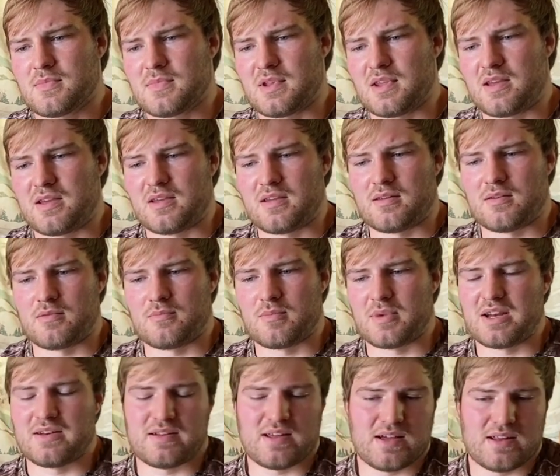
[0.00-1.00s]
And
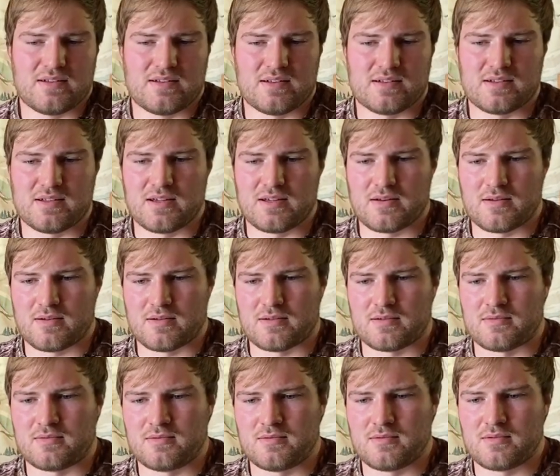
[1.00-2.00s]
my dad did get
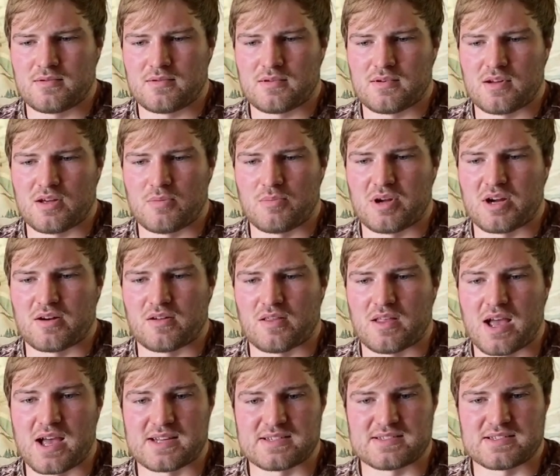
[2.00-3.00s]
a bear
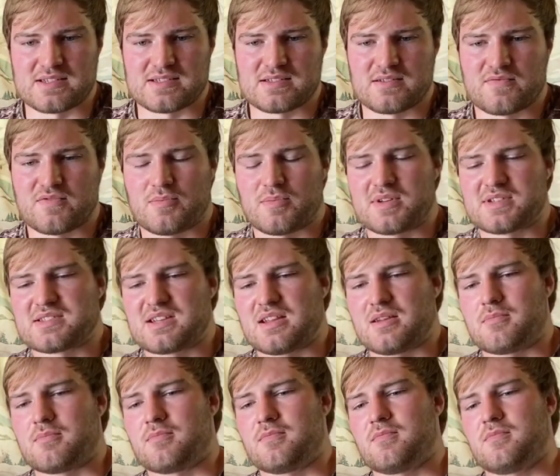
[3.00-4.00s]
last season from the
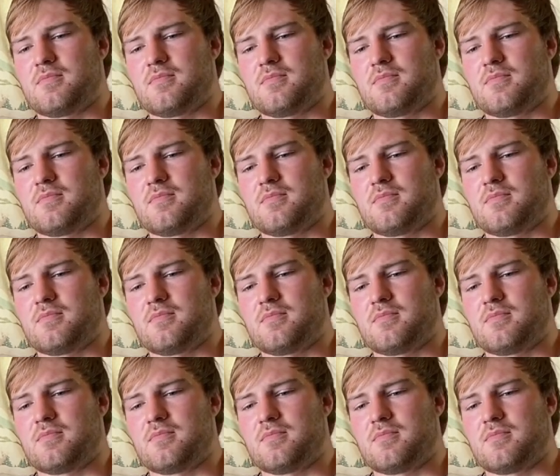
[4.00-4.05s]
same